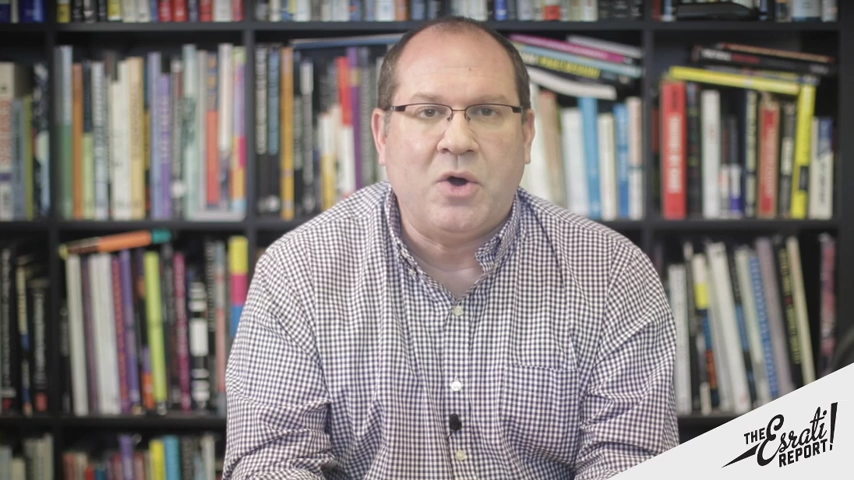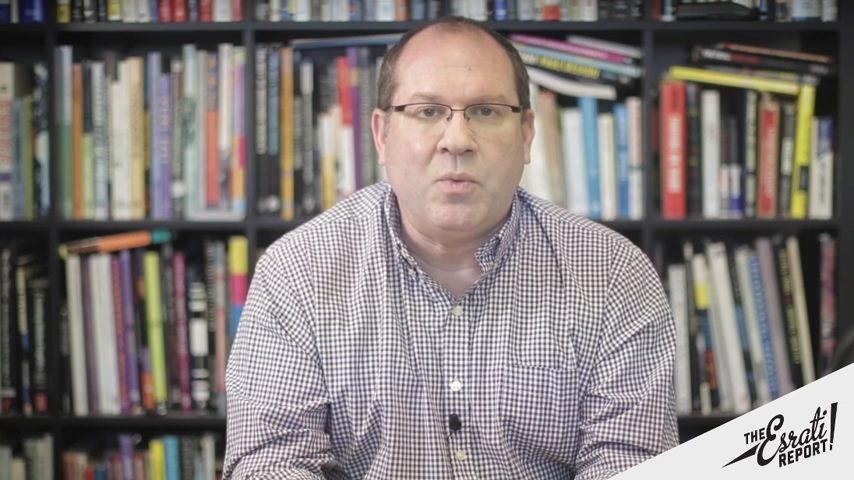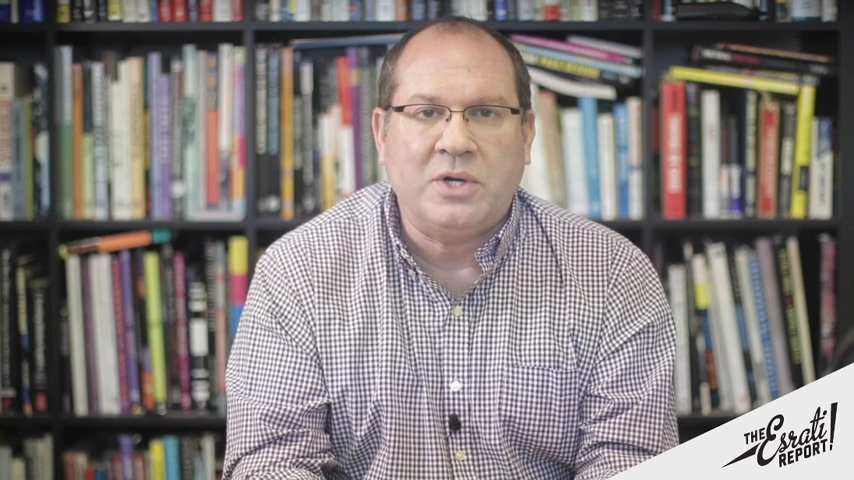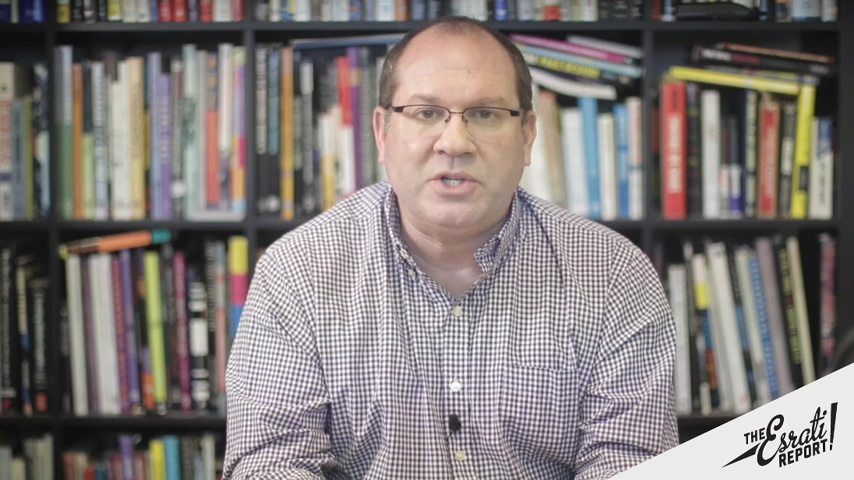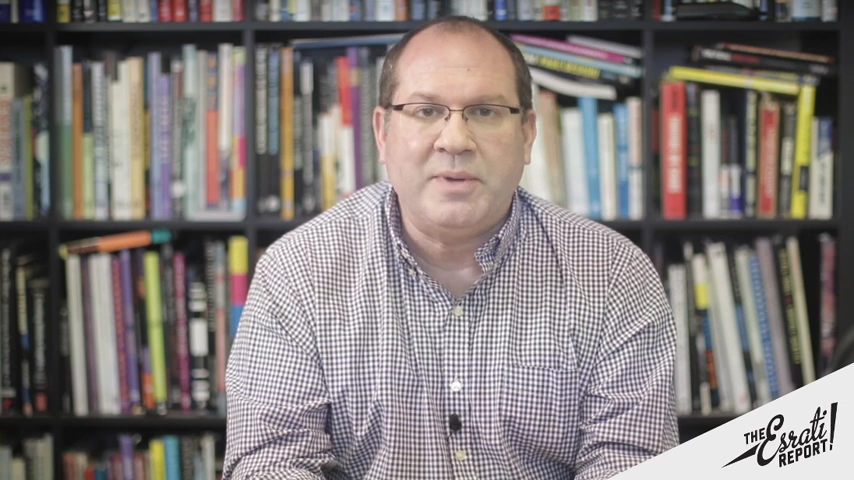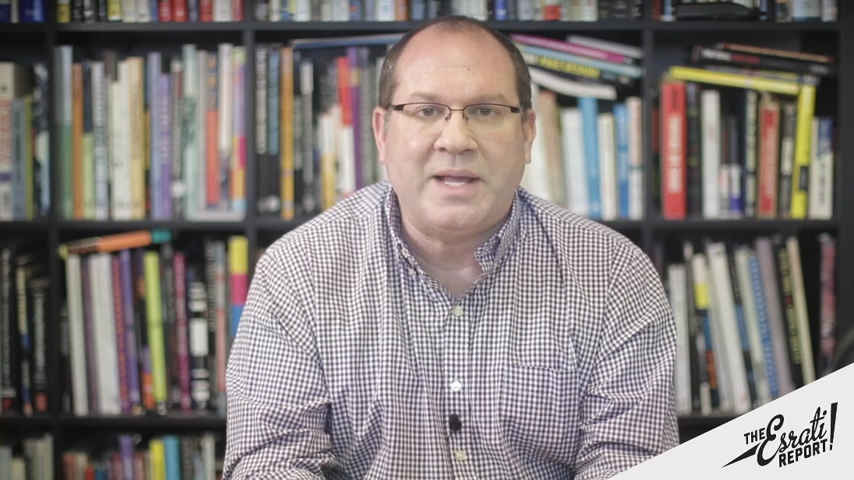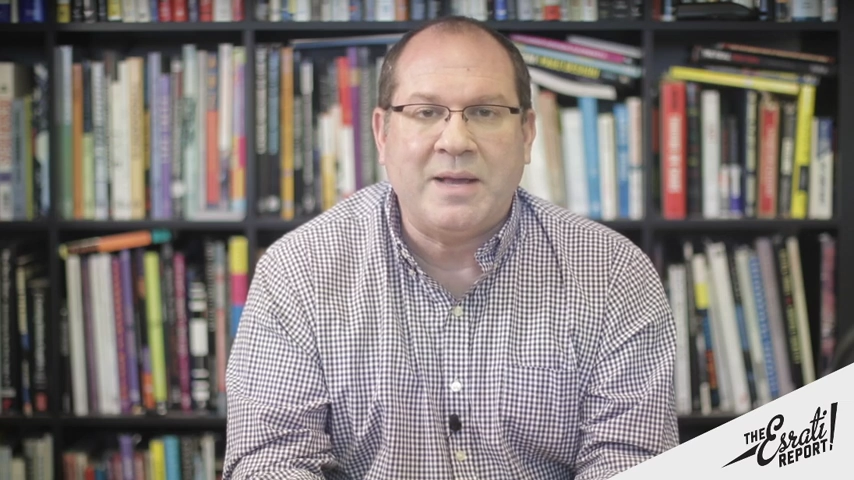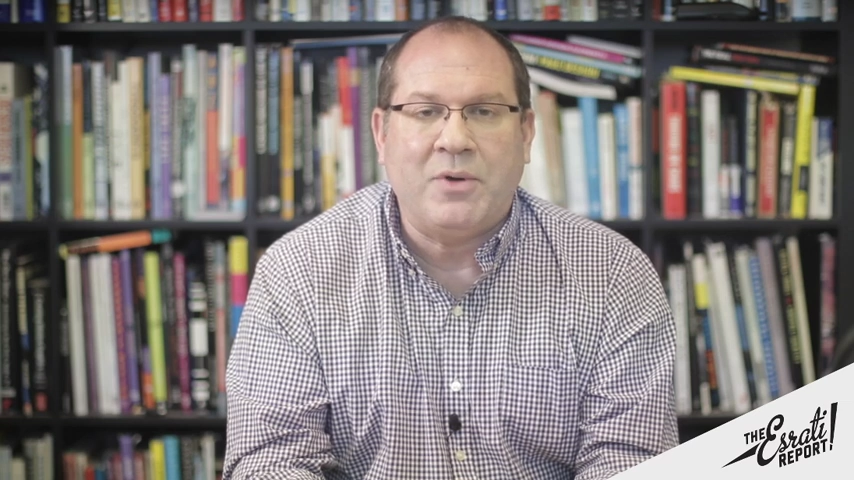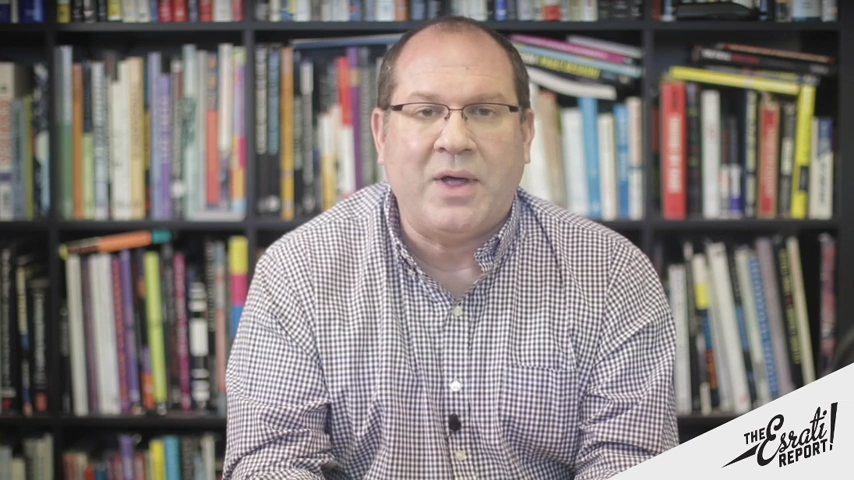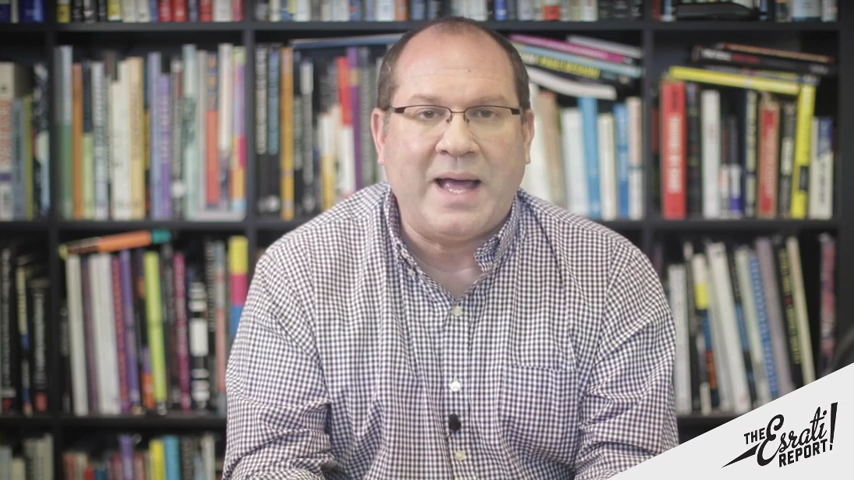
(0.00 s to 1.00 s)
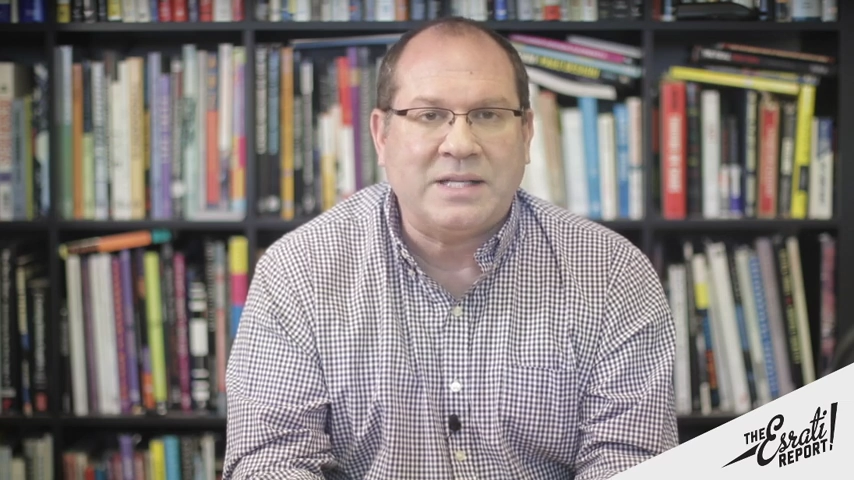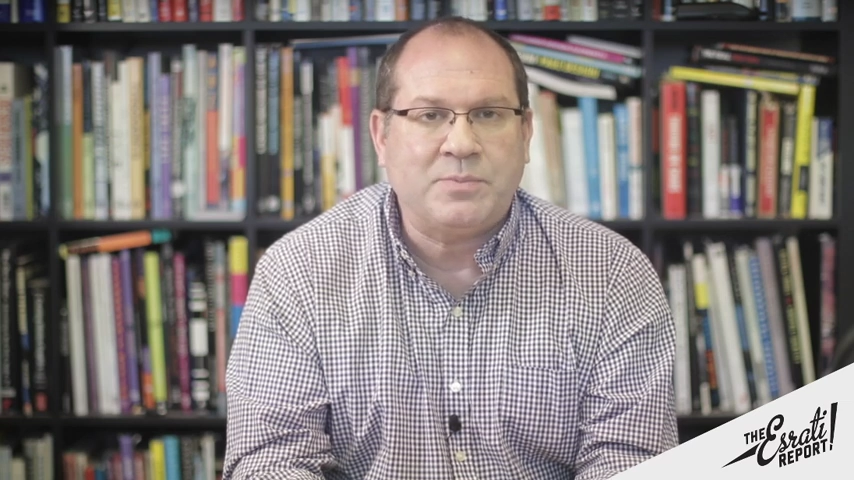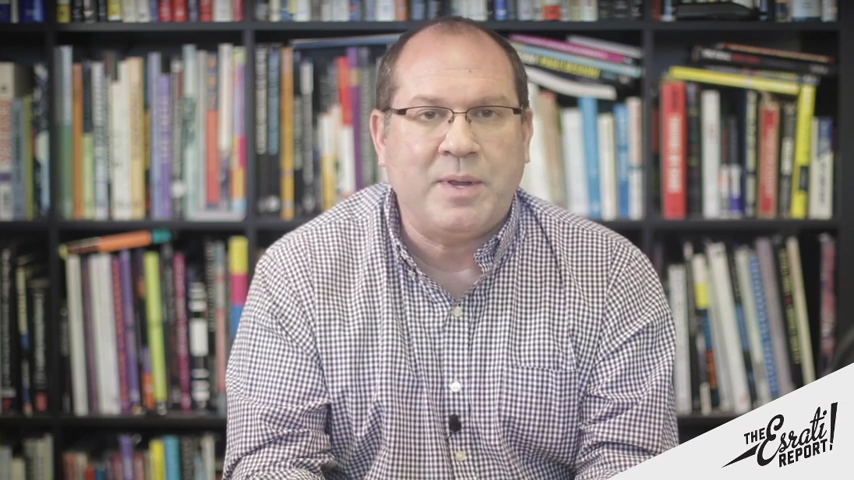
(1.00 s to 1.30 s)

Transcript: where Jimmy Kimmel asked